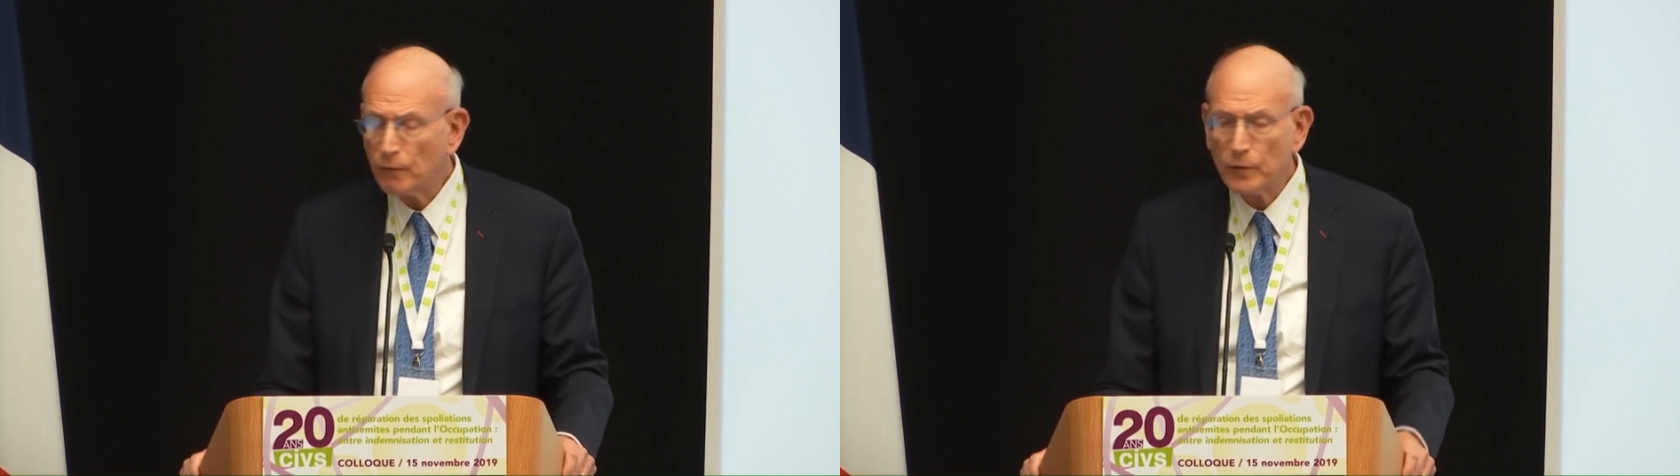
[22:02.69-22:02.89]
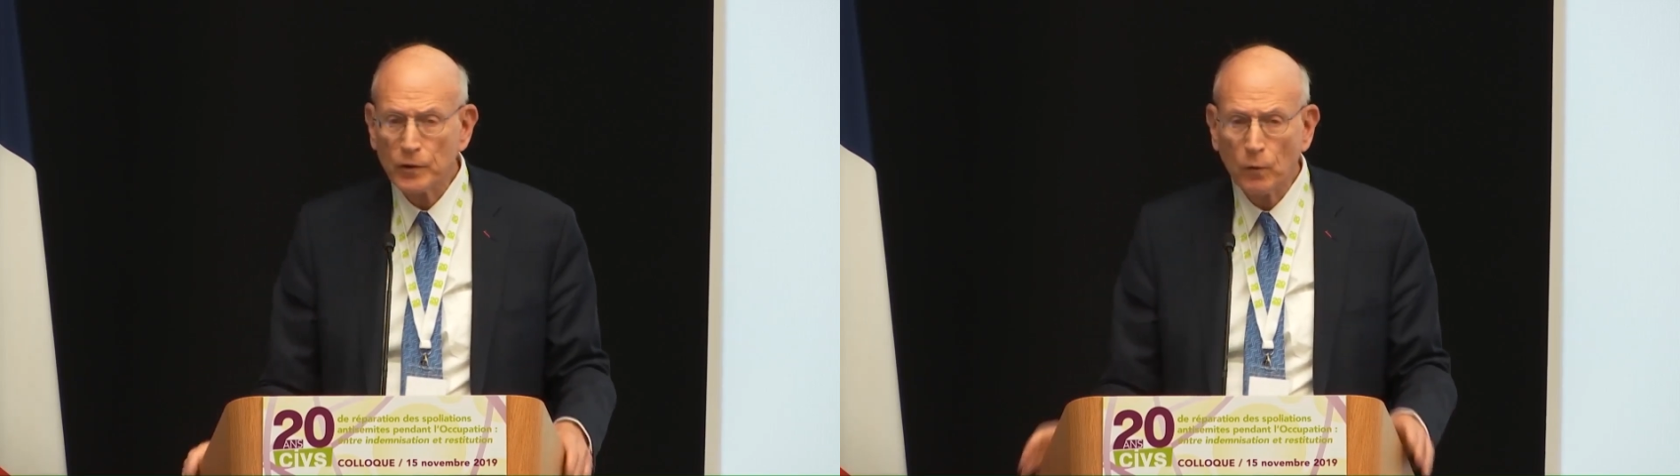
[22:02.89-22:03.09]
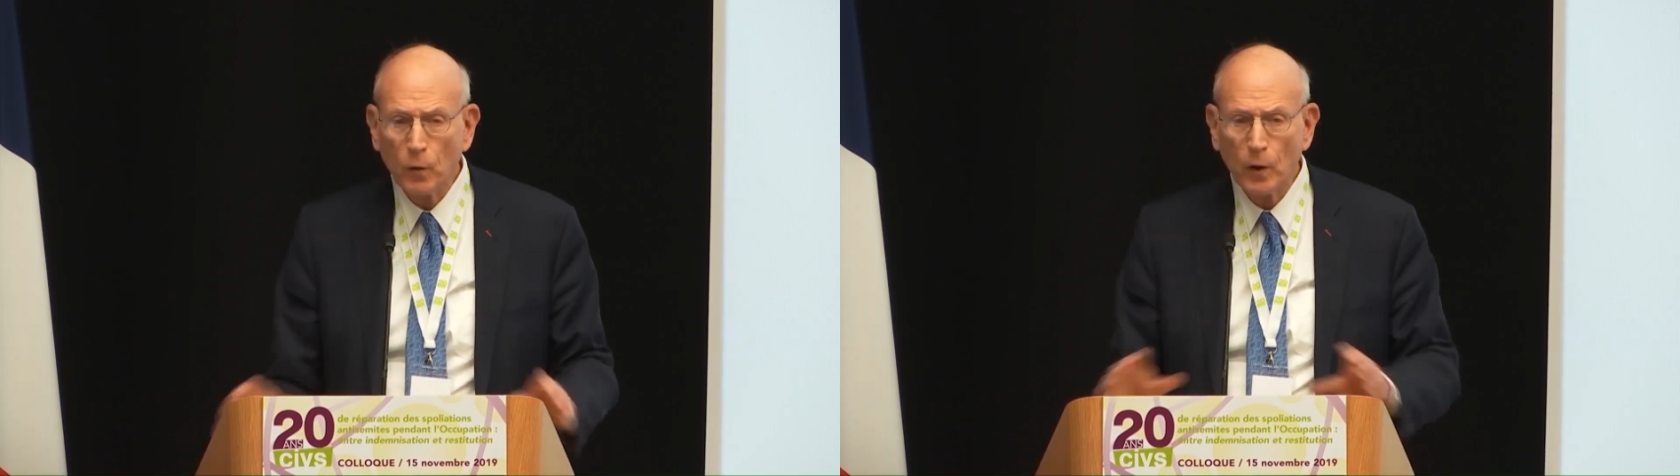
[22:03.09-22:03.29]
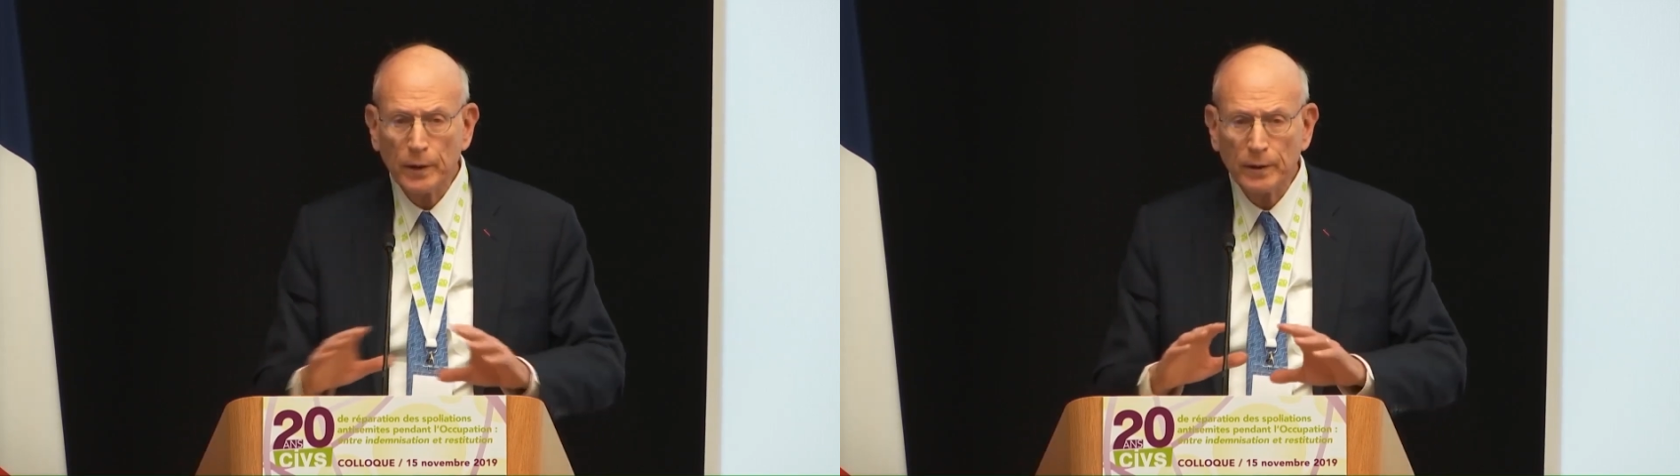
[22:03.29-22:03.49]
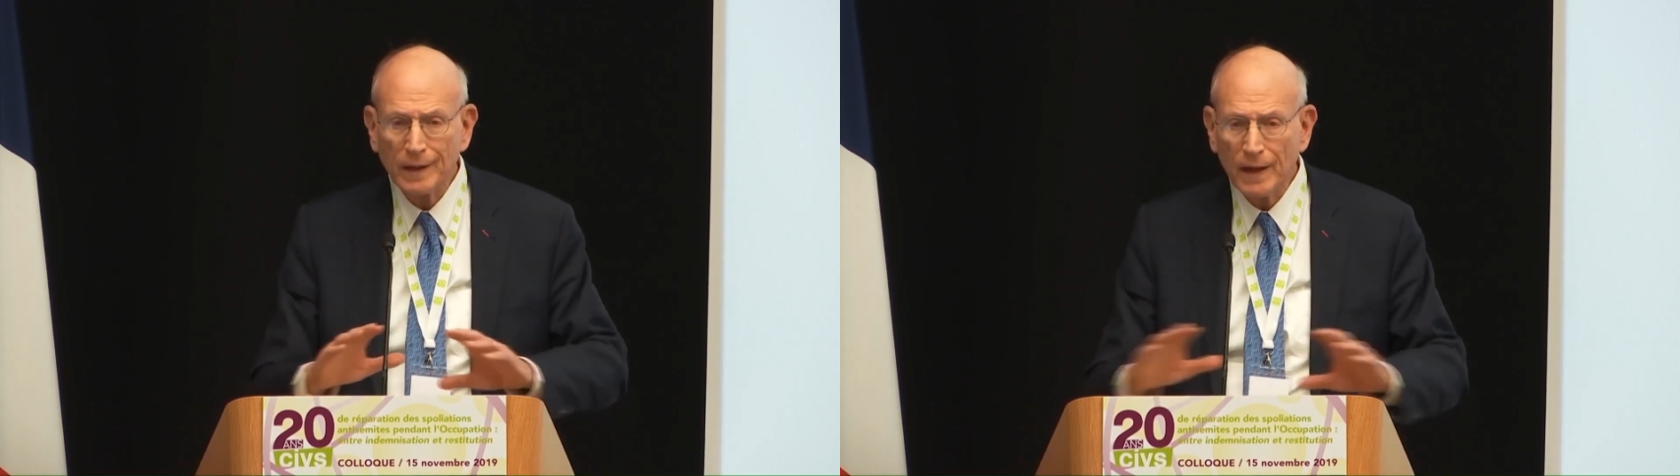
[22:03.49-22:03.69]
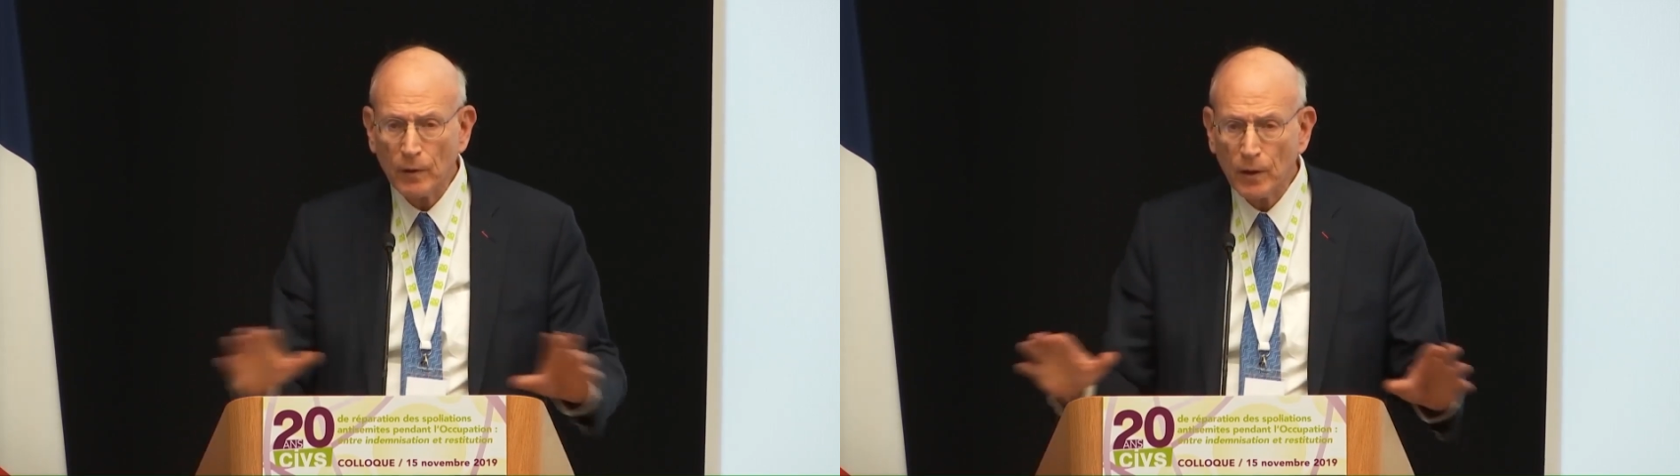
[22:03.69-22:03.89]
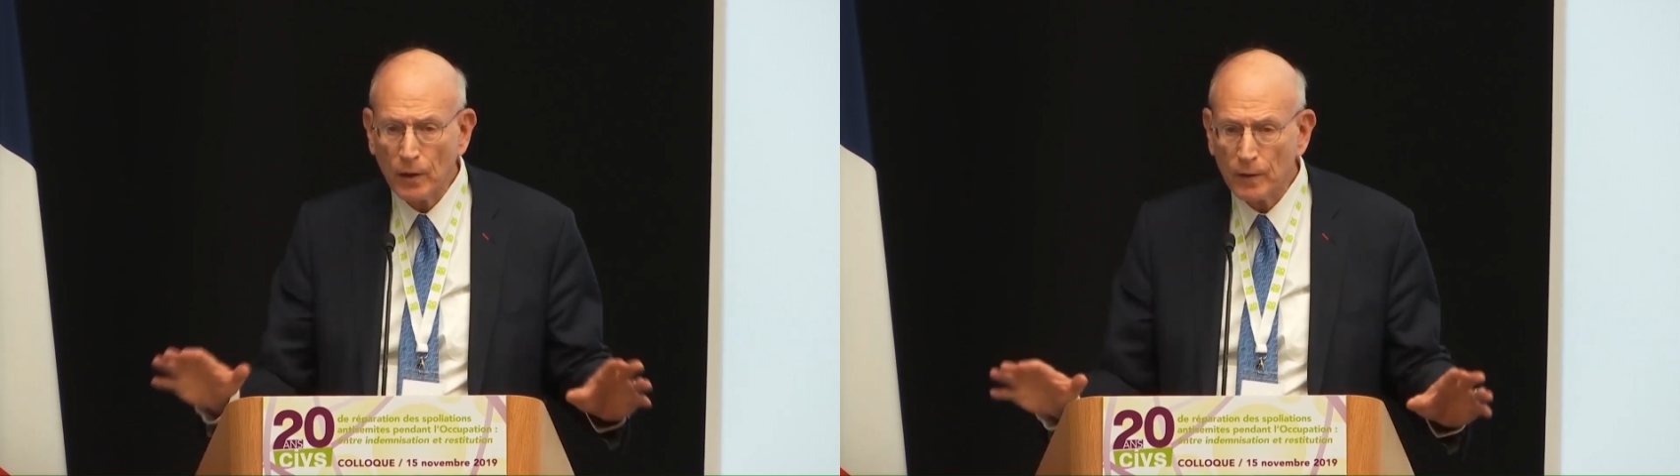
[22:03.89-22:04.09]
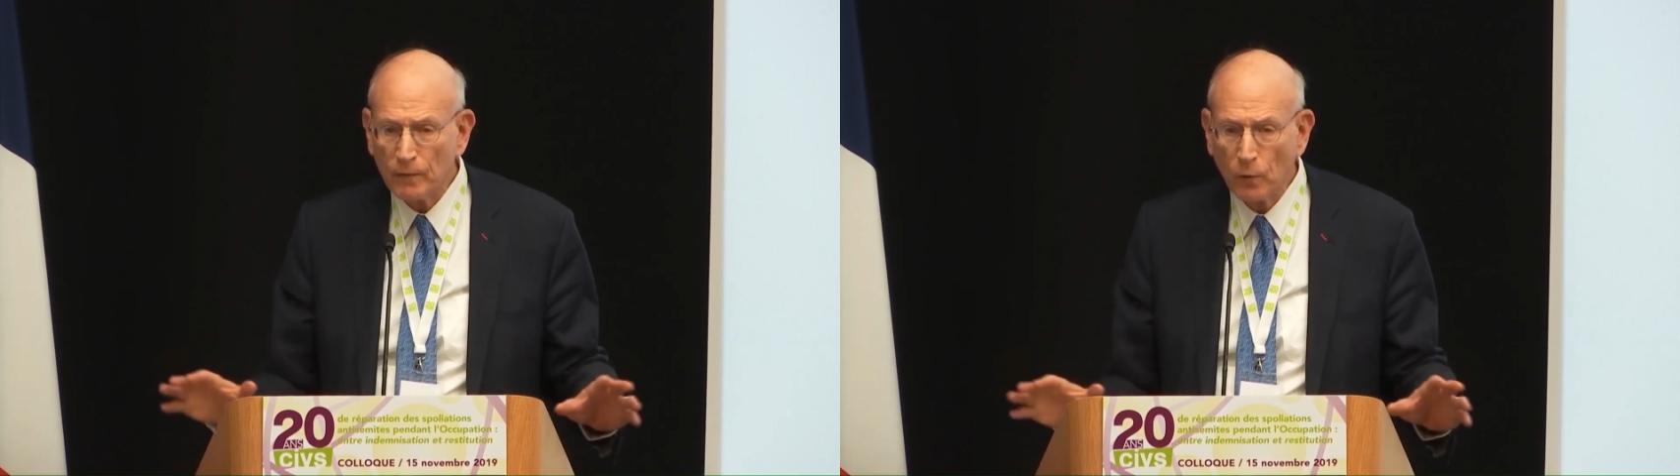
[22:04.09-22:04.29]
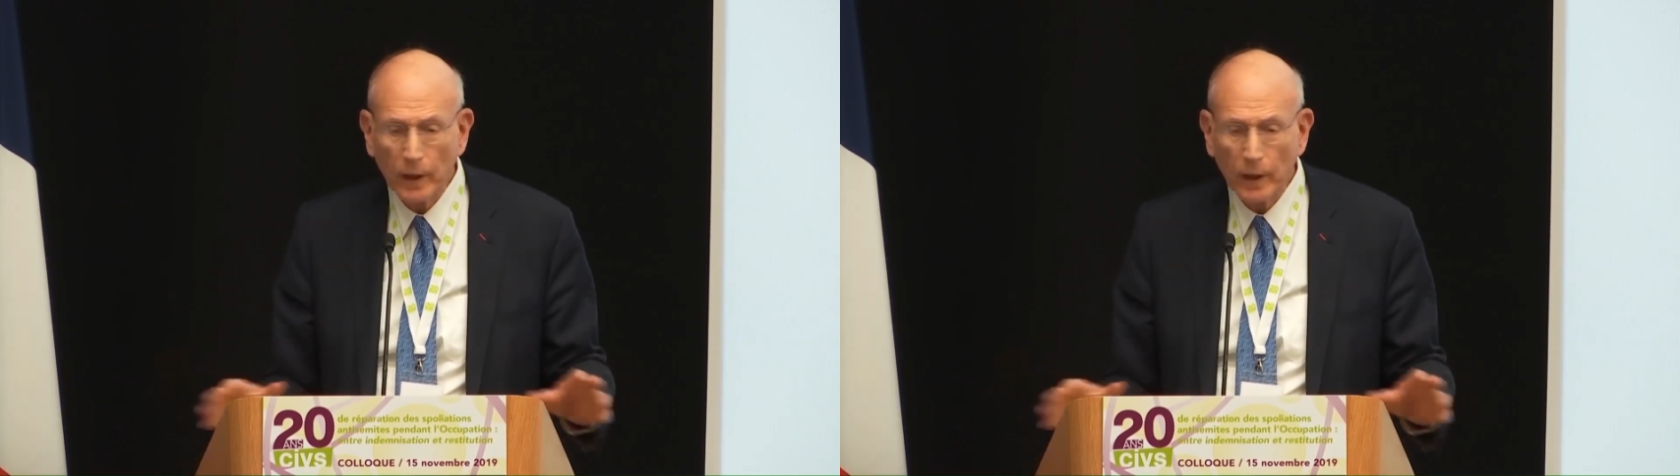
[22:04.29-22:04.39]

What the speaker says: was a word never heard before.